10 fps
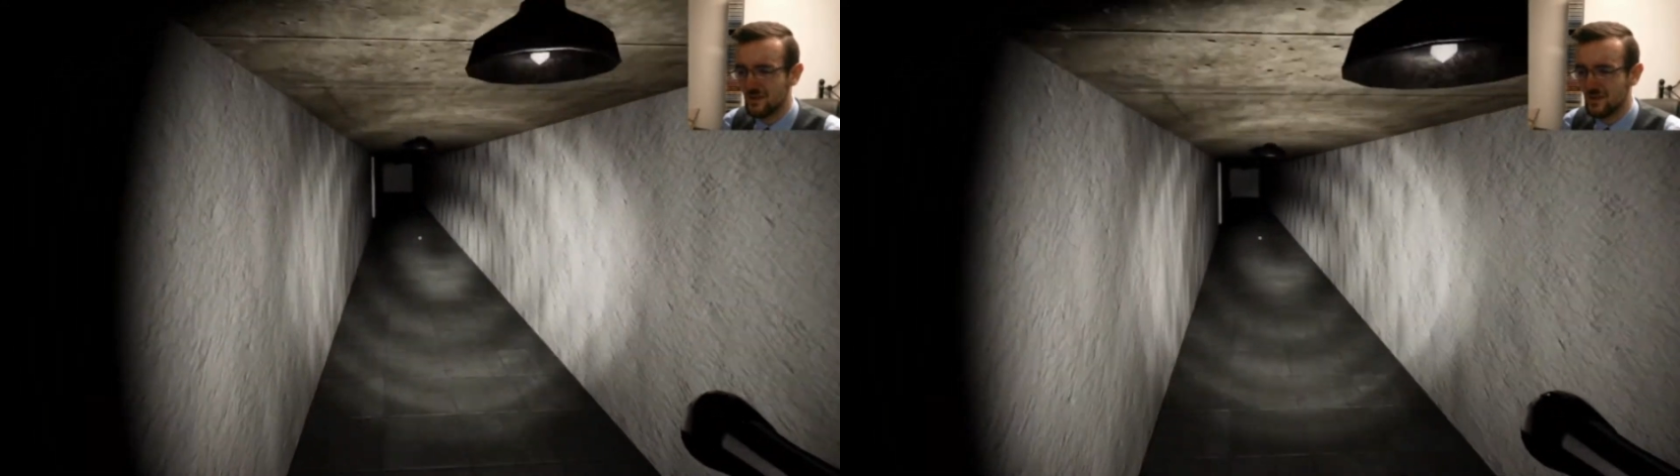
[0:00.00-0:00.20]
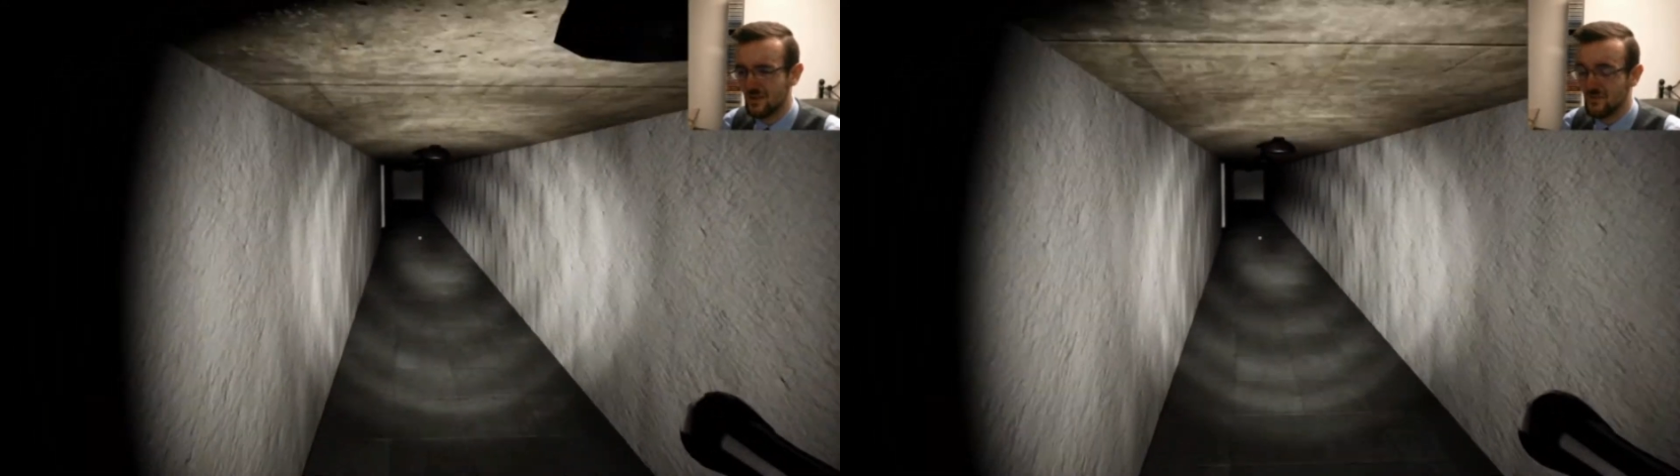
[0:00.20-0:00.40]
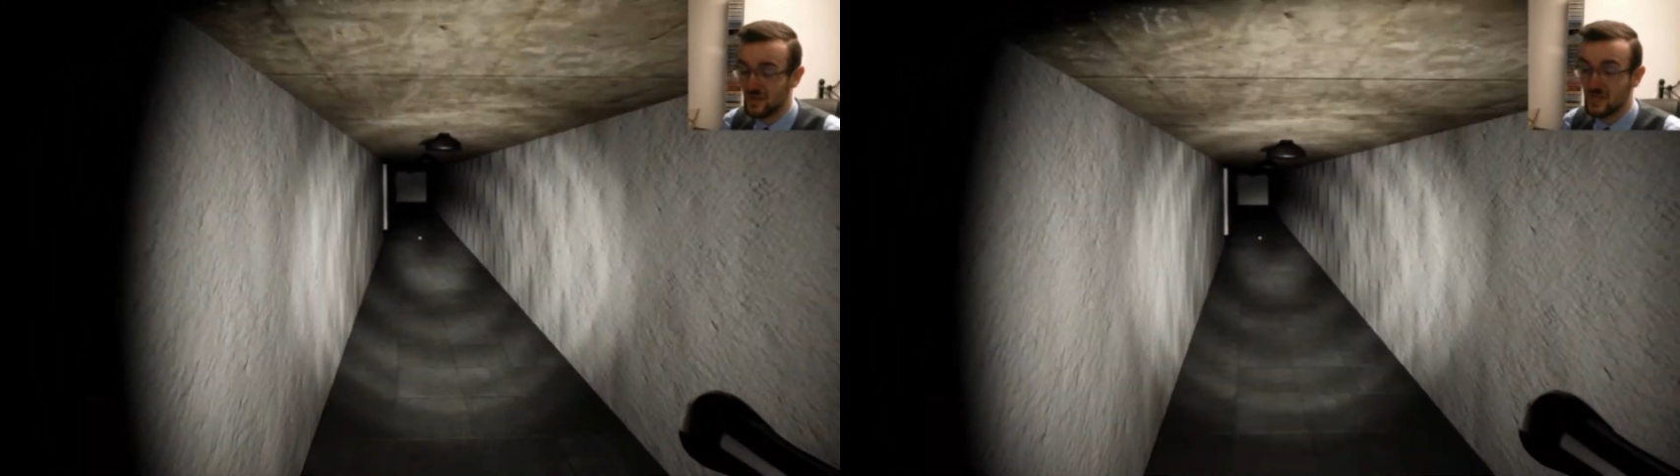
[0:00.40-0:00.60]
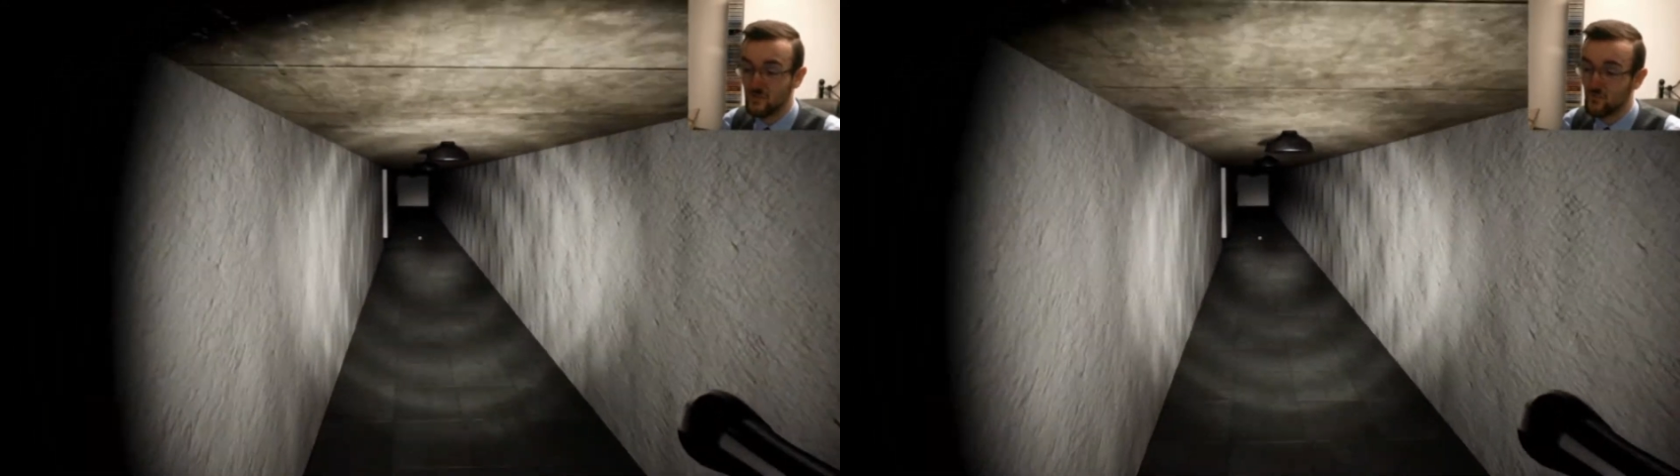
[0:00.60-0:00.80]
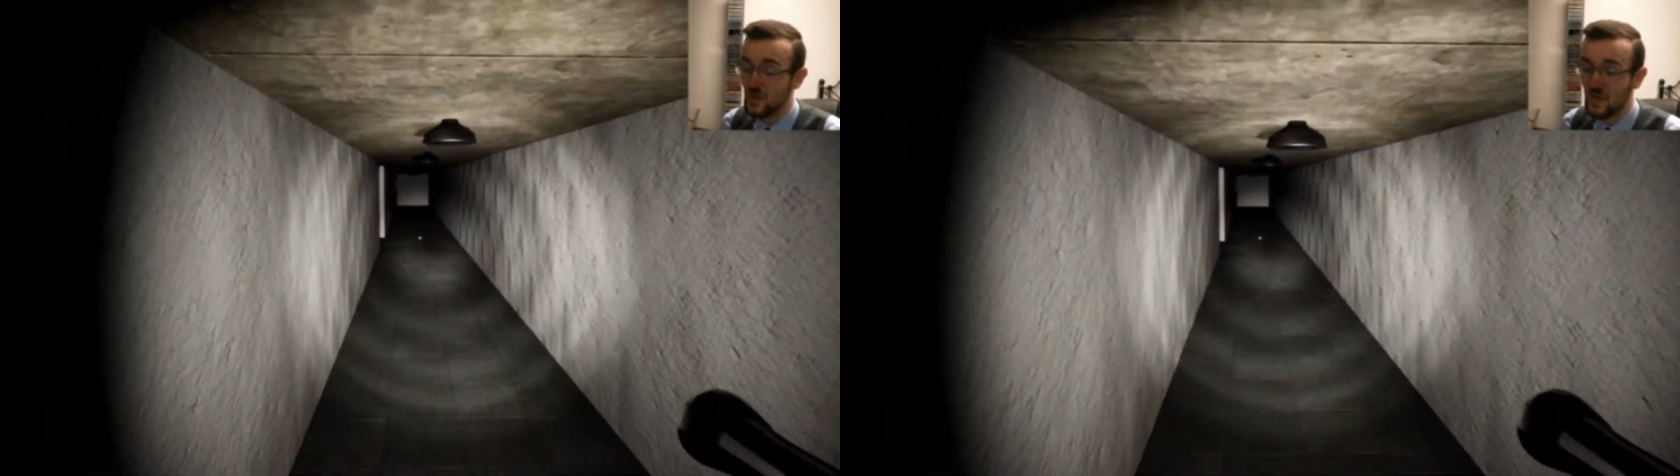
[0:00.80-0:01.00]
In fact, it has a
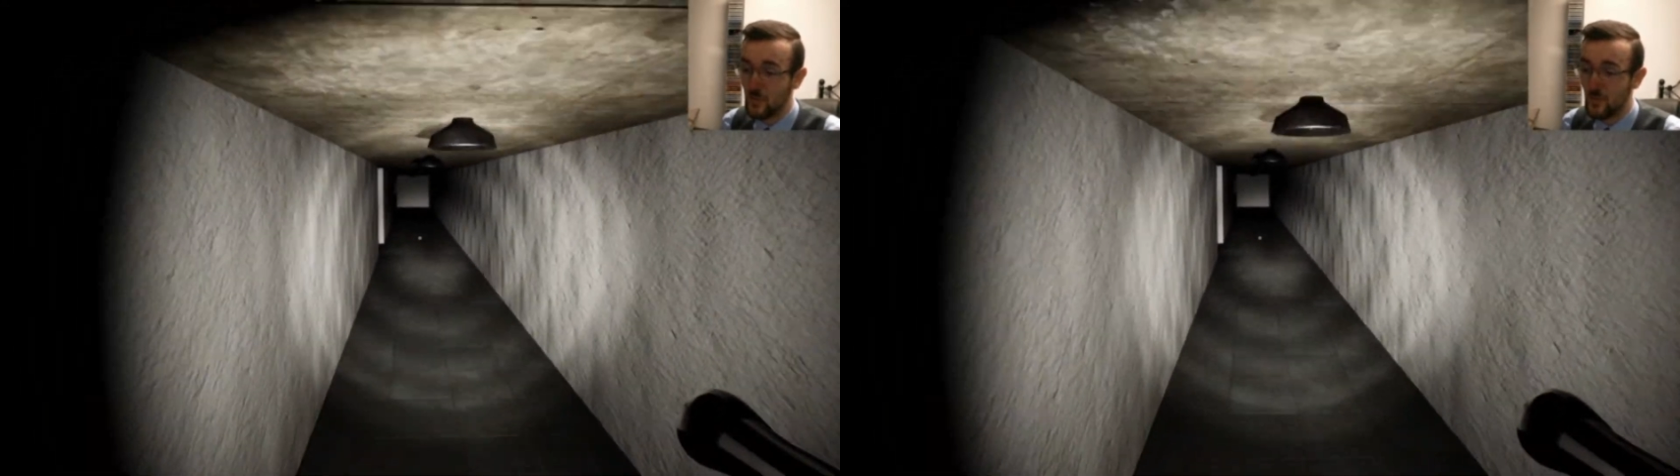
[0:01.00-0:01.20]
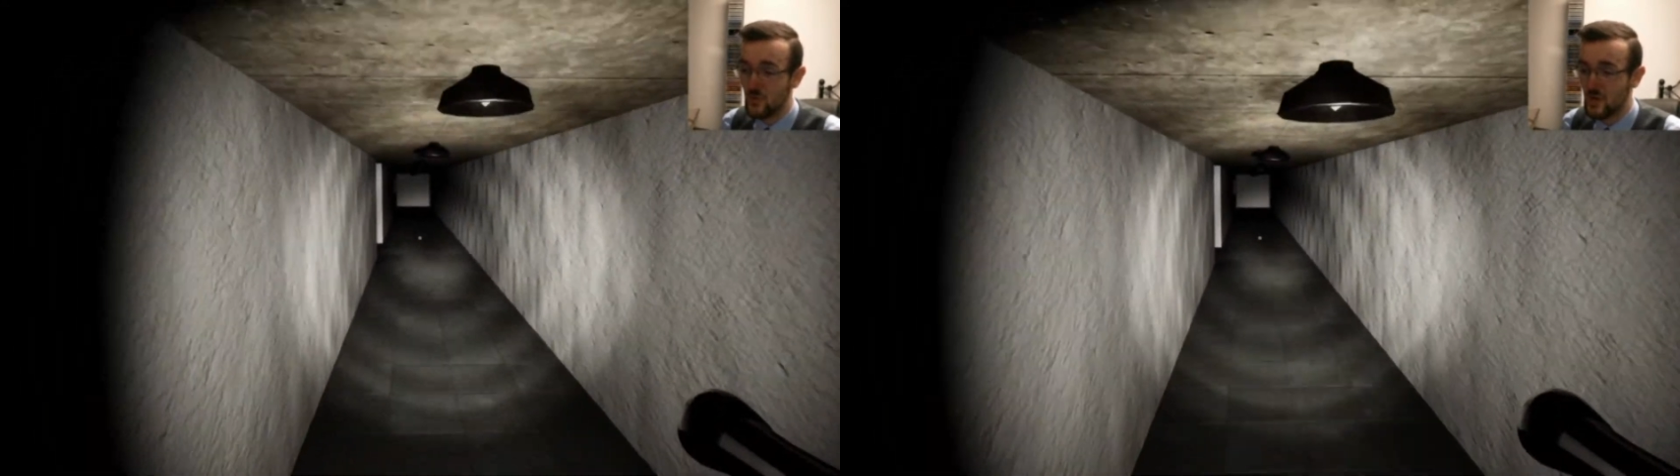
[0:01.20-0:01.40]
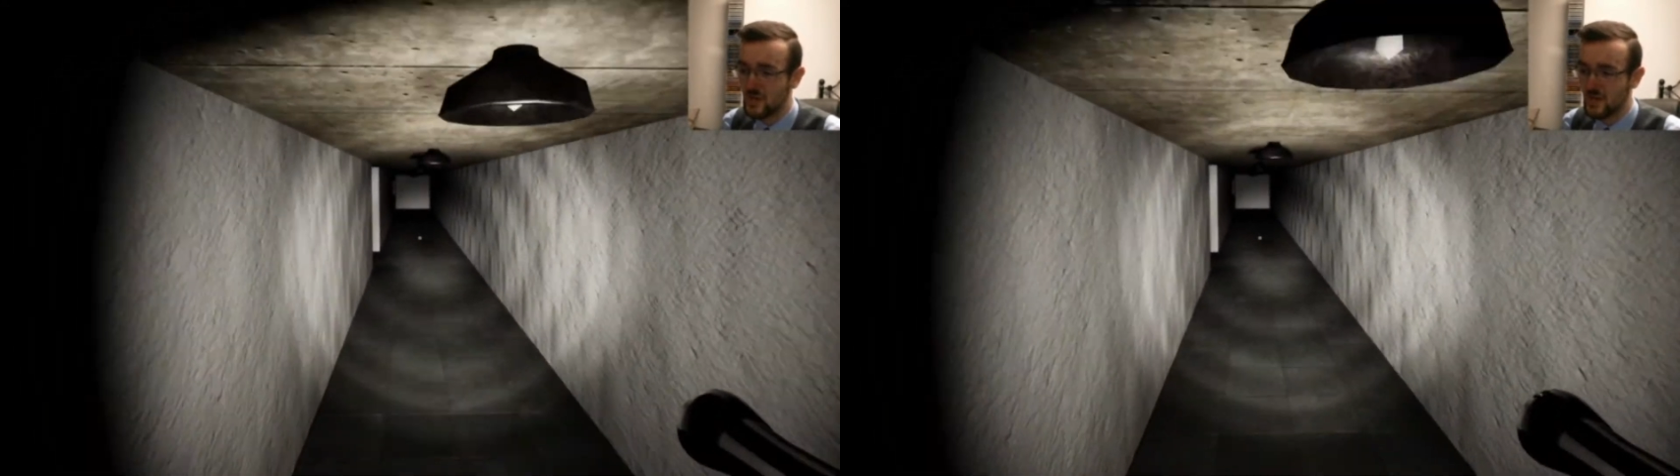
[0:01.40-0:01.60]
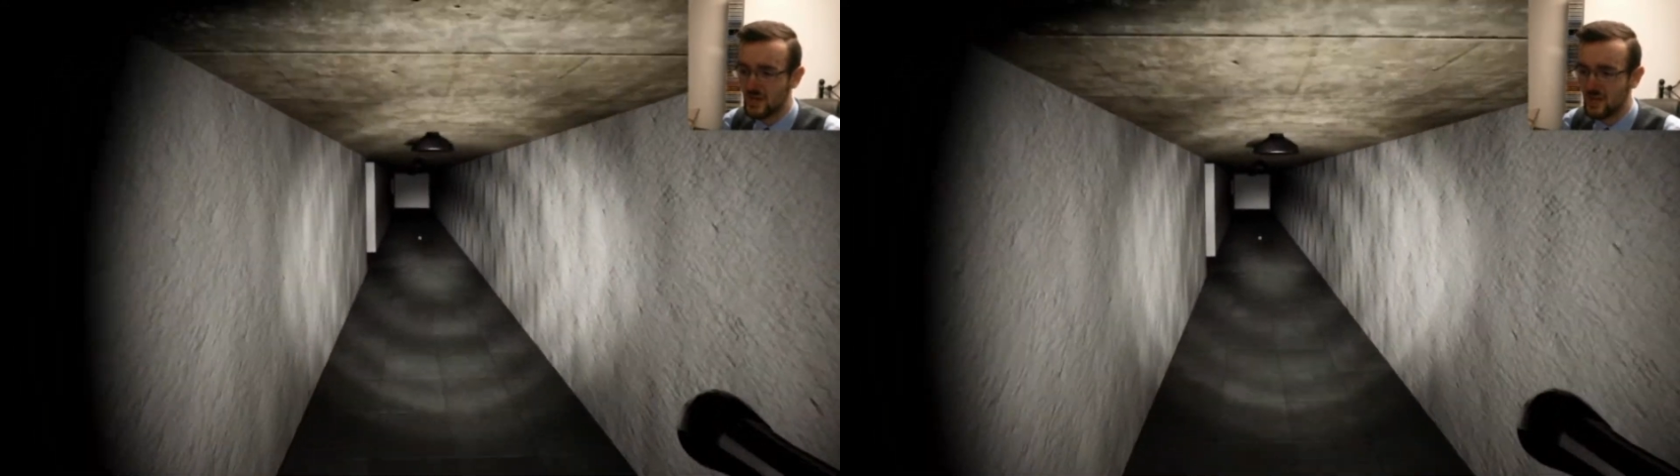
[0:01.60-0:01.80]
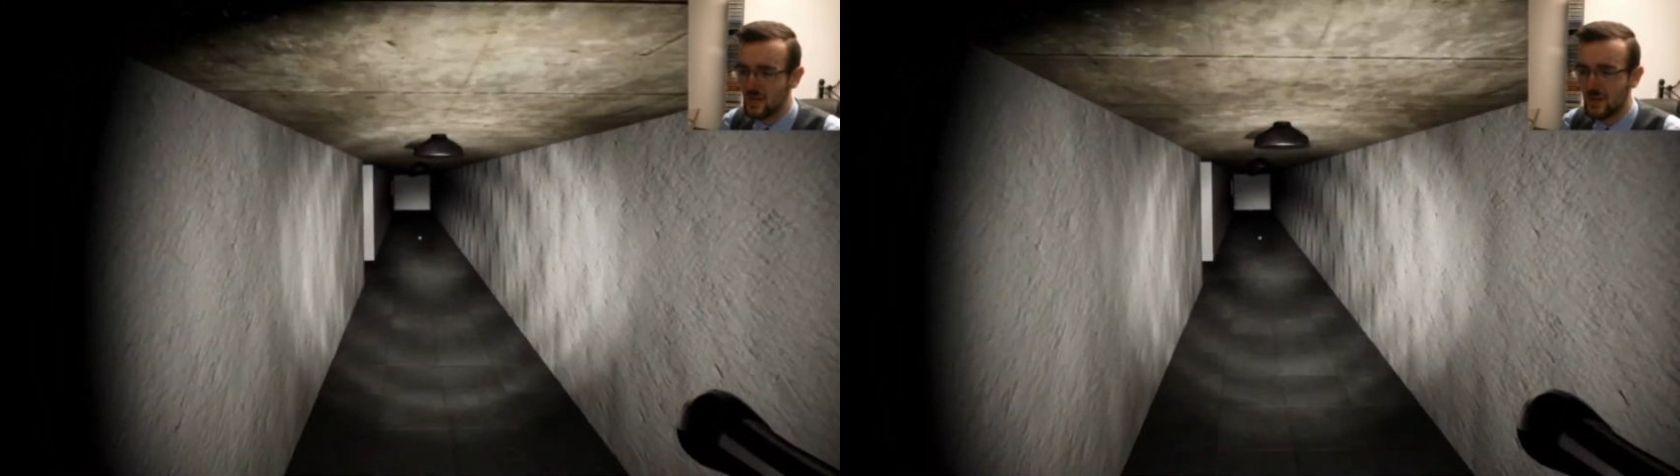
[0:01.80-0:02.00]
really bummer
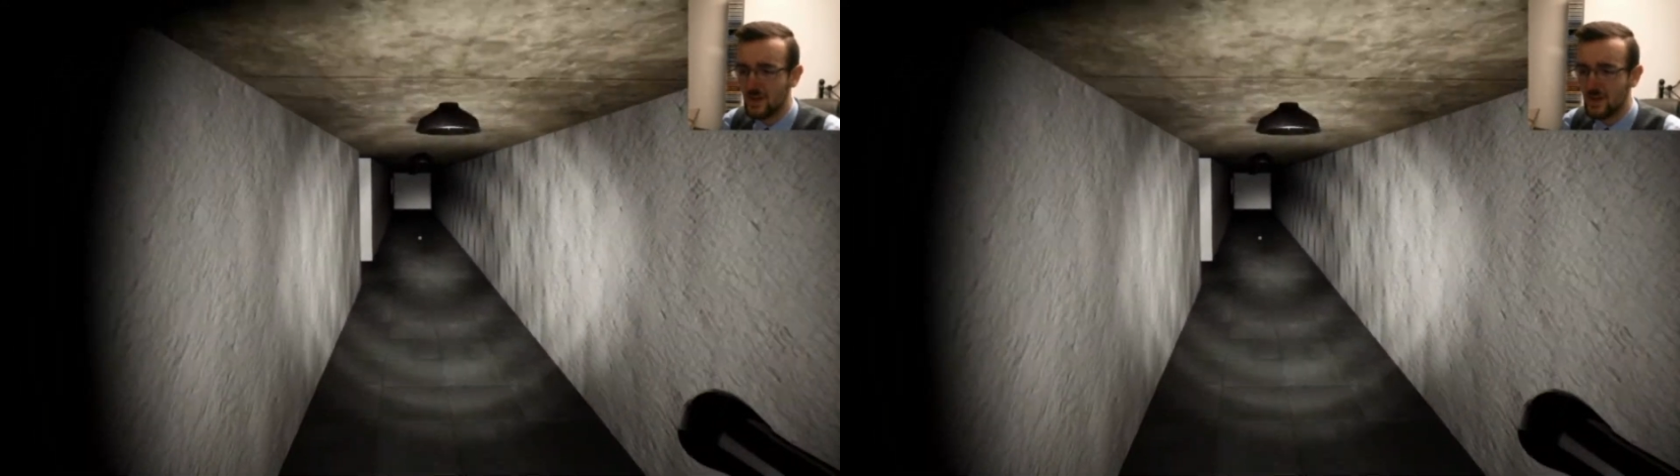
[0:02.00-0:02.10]
ending,